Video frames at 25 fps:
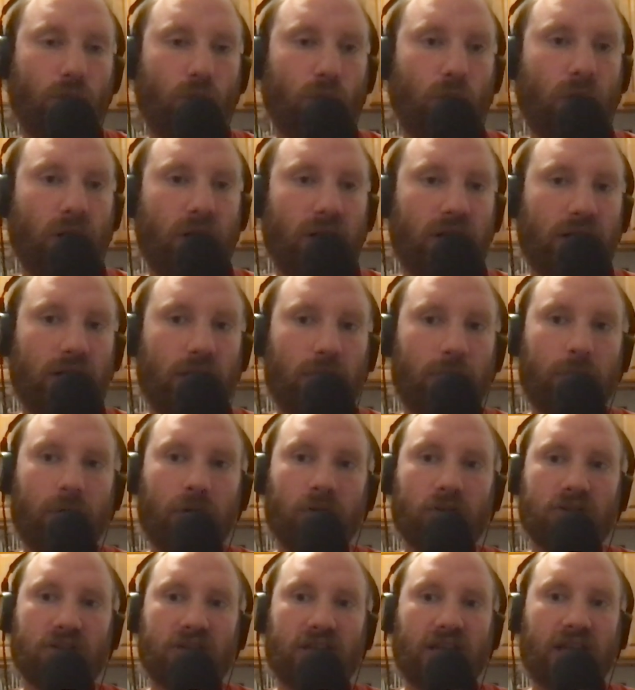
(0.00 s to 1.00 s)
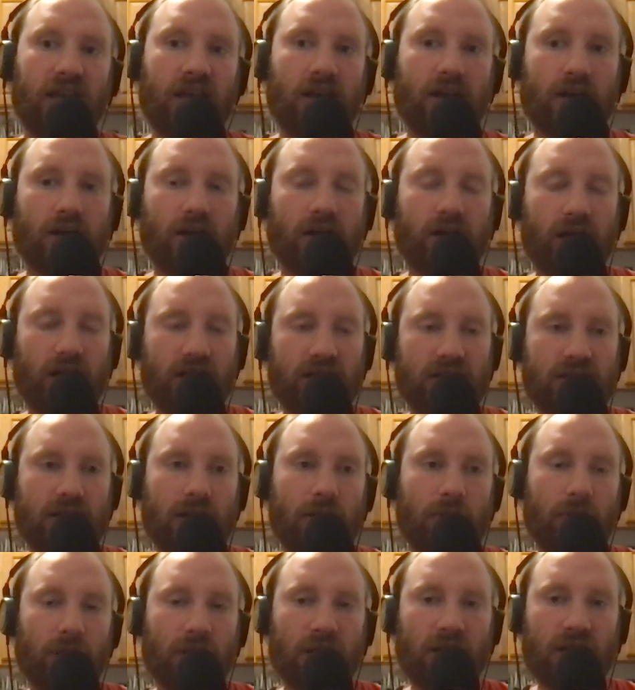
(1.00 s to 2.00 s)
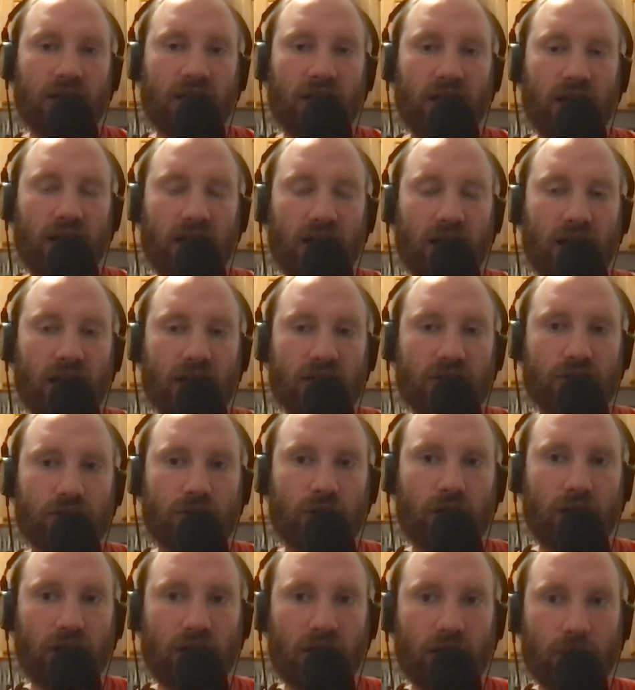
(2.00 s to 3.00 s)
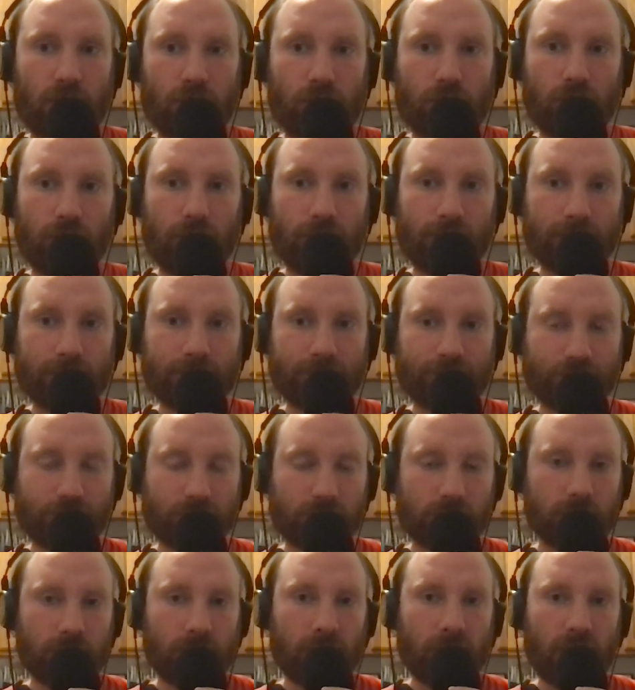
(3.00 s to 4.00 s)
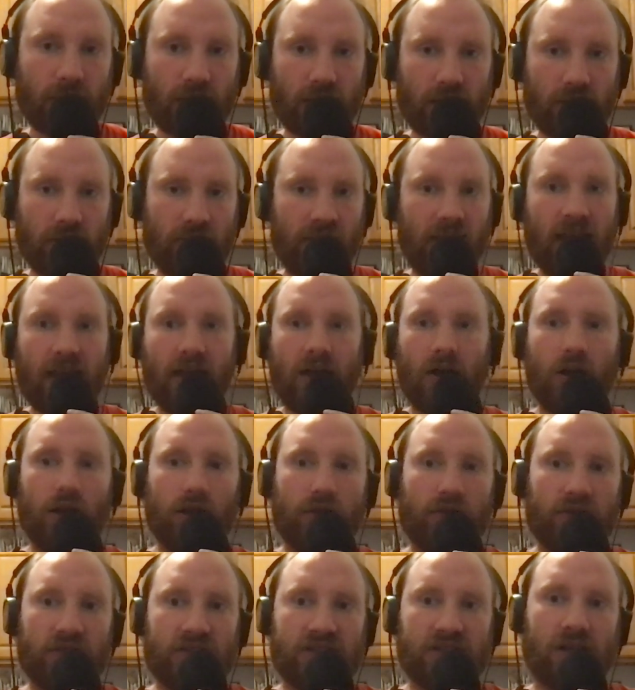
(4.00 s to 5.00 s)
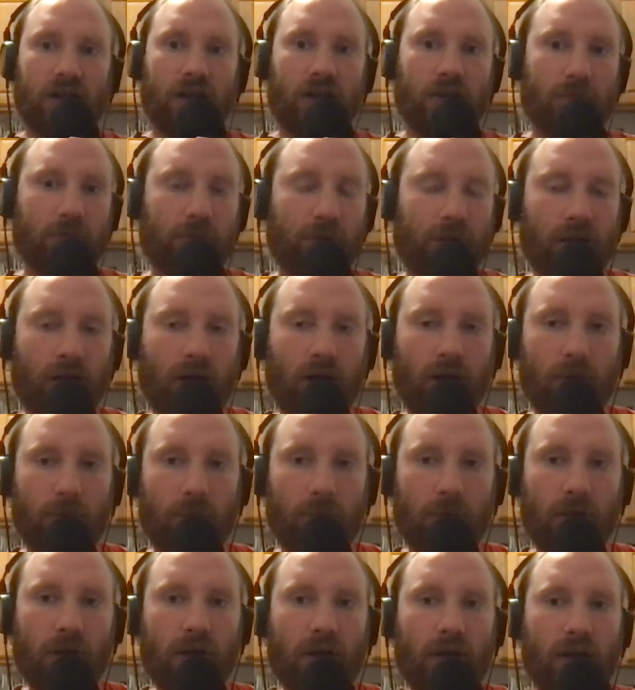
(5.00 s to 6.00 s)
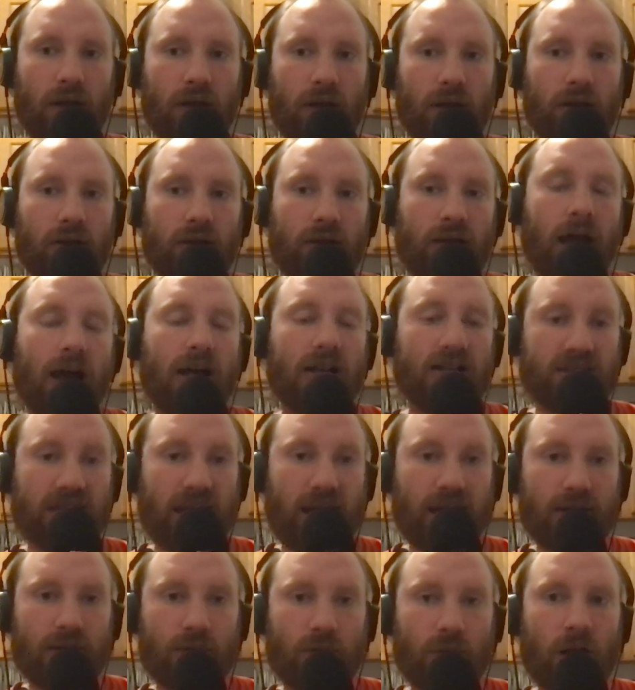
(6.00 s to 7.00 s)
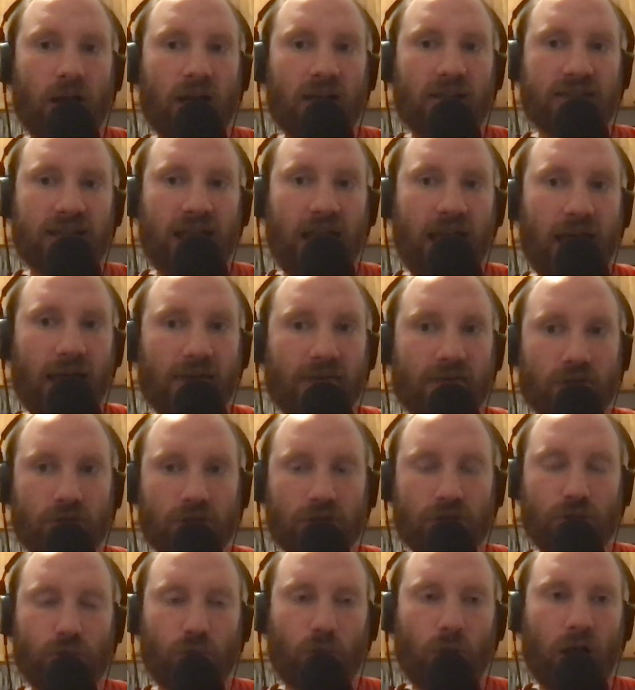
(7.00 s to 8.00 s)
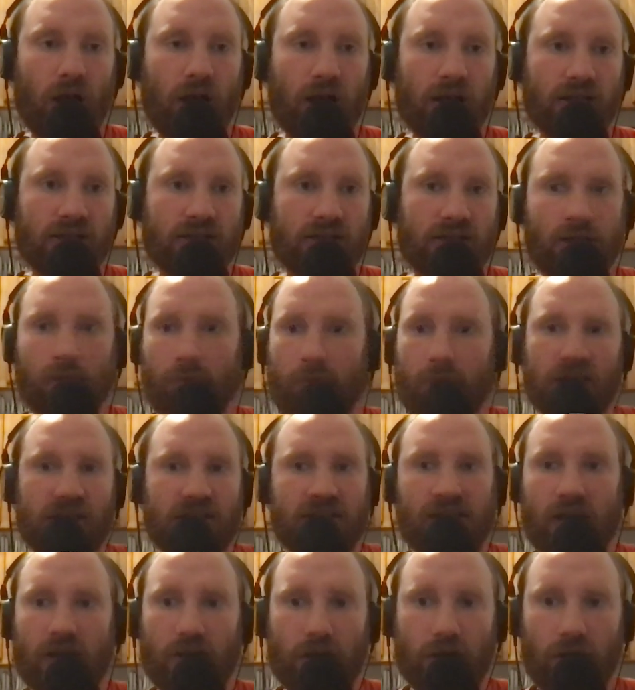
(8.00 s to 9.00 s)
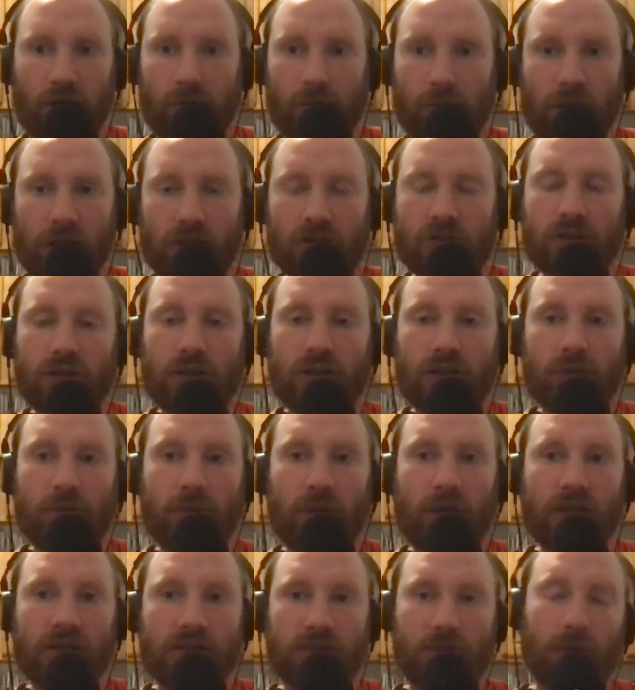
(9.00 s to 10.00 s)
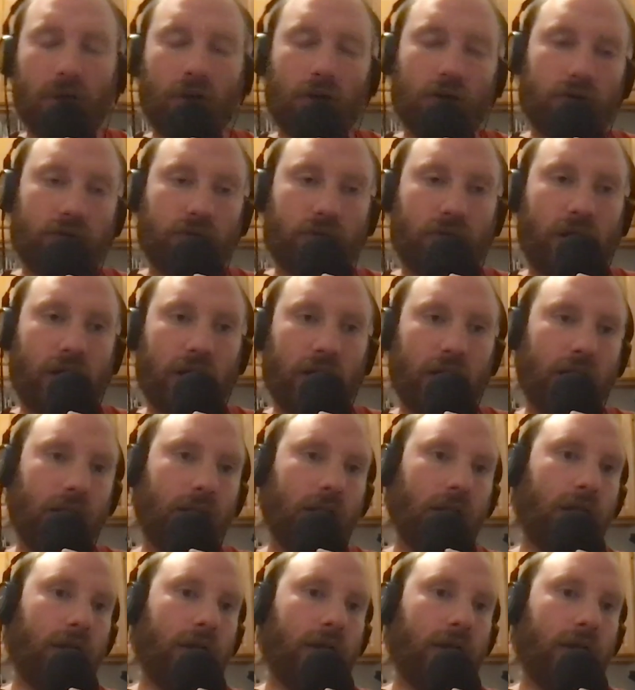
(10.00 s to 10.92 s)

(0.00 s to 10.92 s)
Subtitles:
when an opposing hitter is coming in to hit against Craig Kimbrel, they all of a sudden become contact wise, average wise, the best hitter in Major League Baseball, right?